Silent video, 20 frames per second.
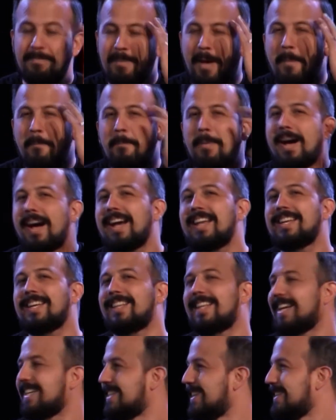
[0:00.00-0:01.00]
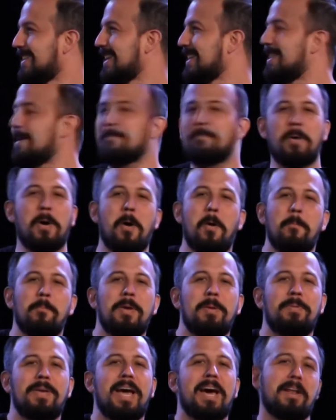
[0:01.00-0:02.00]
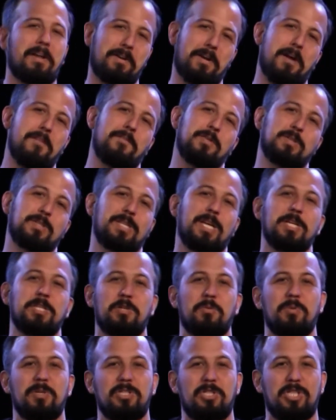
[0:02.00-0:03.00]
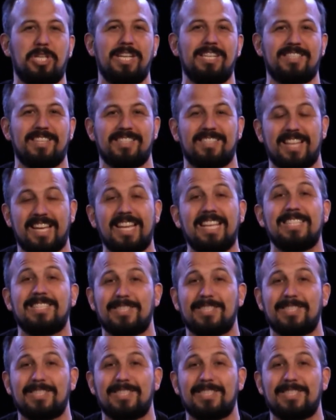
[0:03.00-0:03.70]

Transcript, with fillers: In my mind, I like to think that Paul maybe had a conversation with Jesus,